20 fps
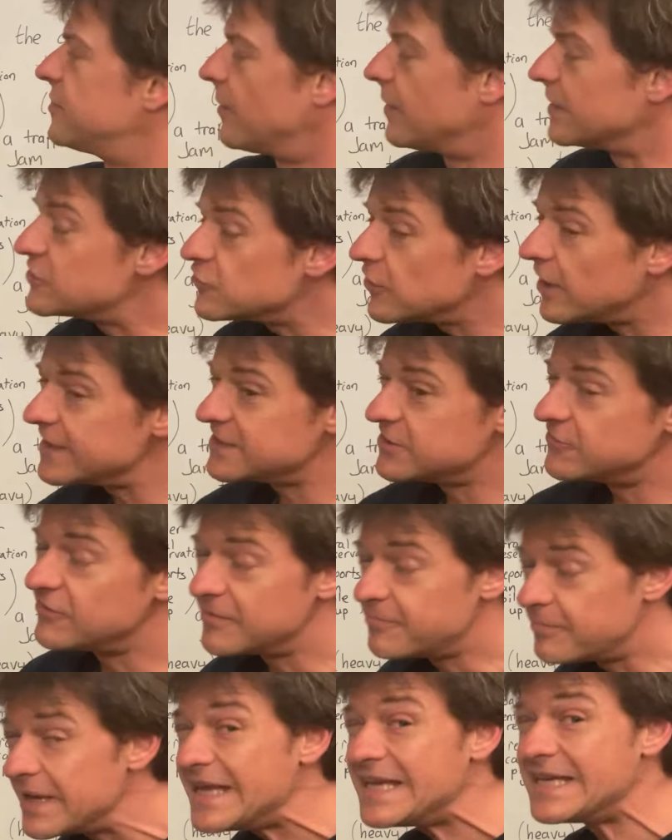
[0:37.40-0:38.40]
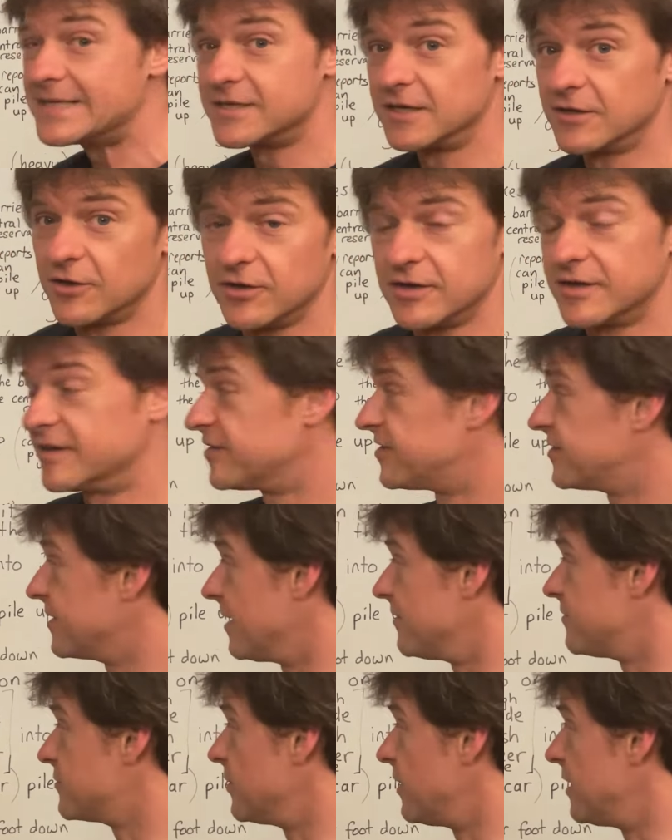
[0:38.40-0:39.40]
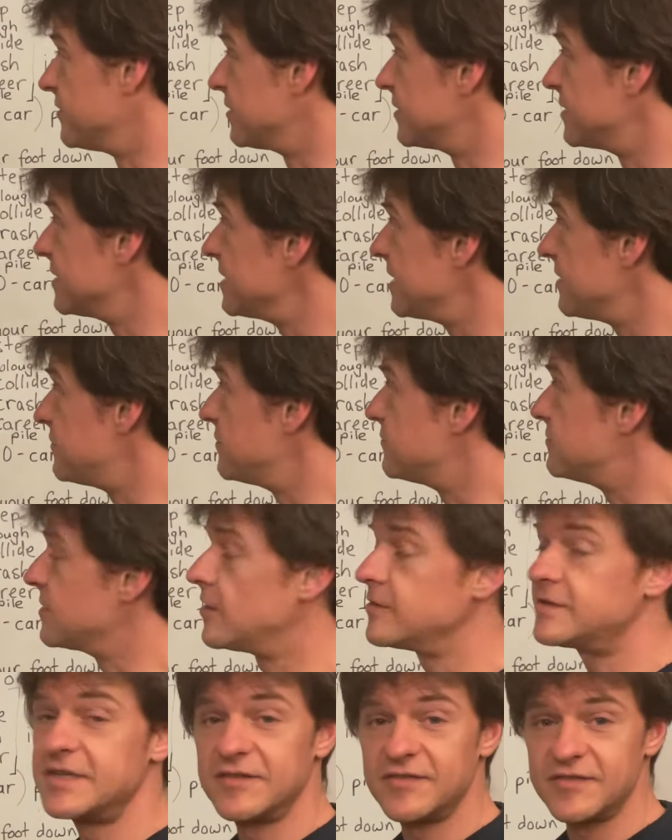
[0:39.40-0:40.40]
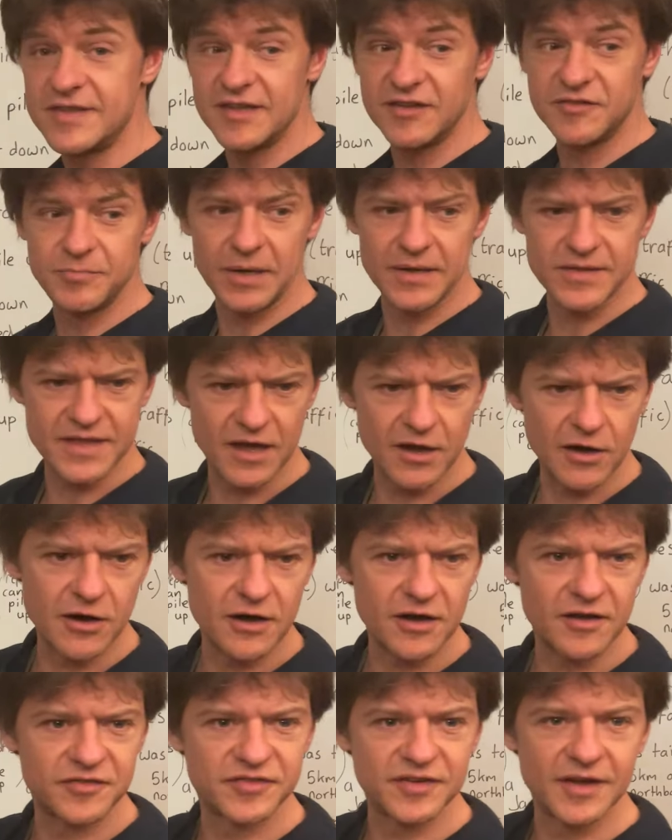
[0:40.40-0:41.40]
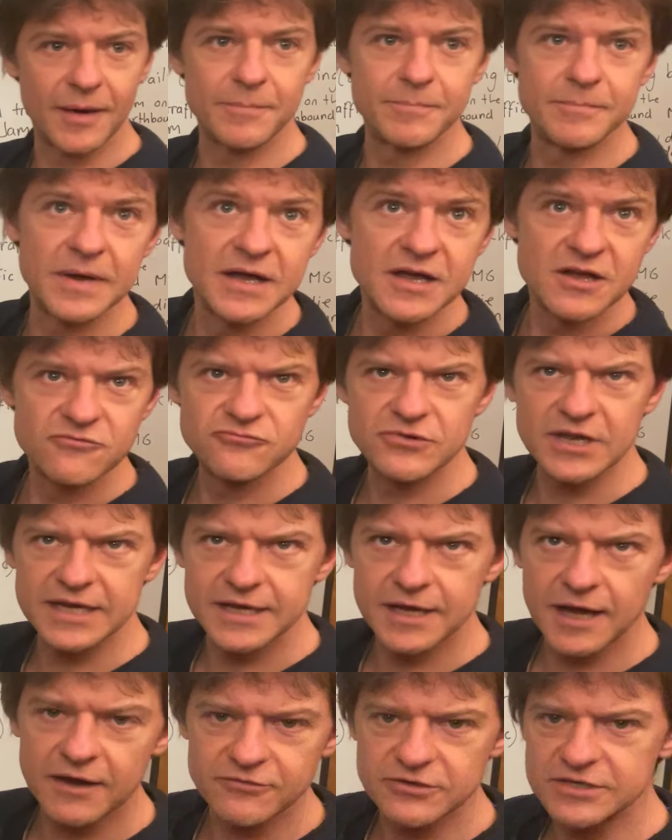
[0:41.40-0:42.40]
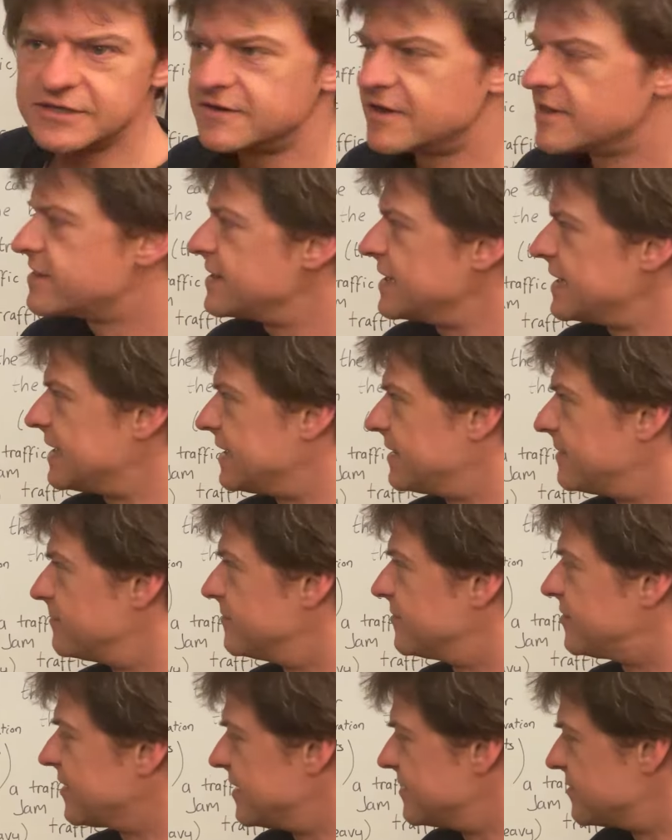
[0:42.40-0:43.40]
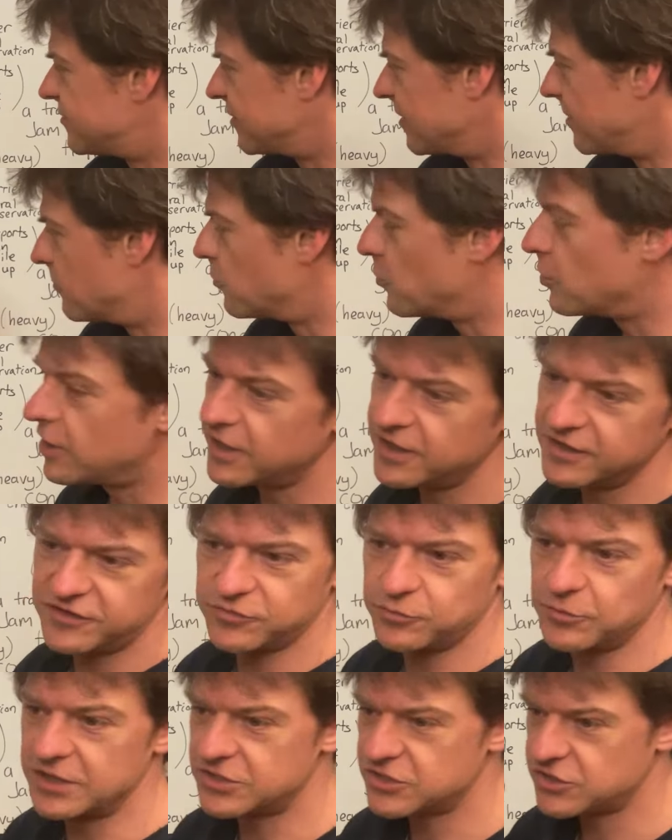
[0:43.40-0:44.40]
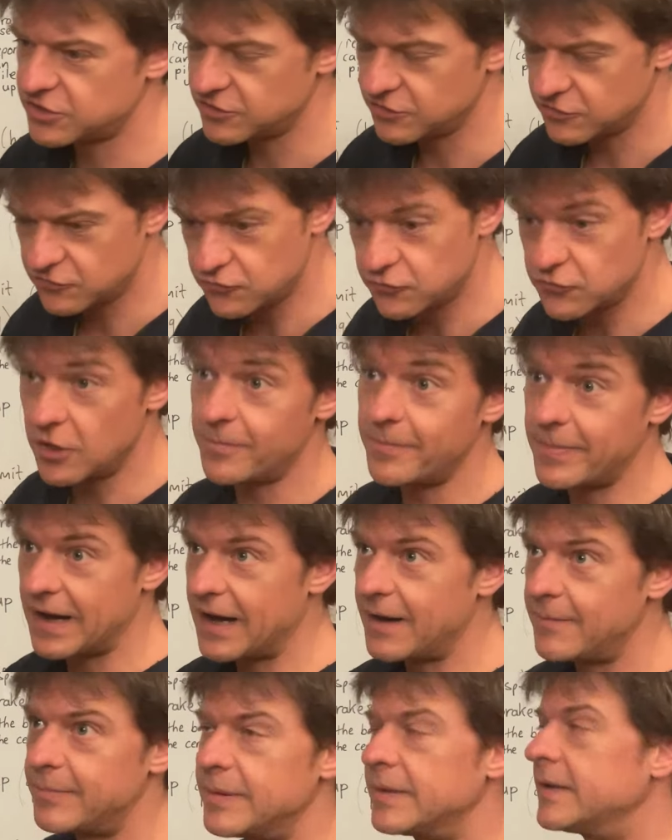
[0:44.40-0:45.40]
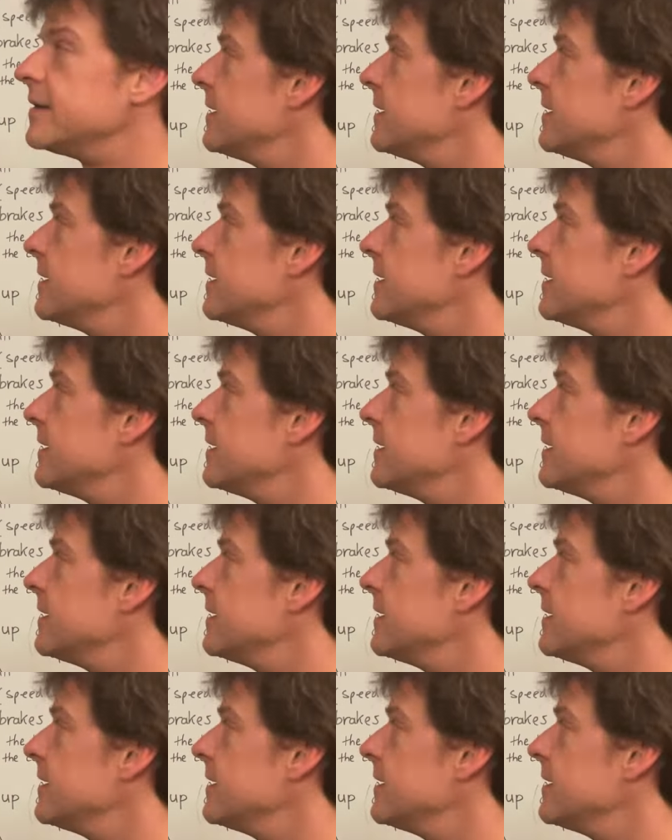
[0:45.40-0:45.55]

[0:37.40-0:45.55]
so I try to repeat a lot of the stuff, guys. I don't know if you've noticed this, but there are some recurrent themes and some words which crop up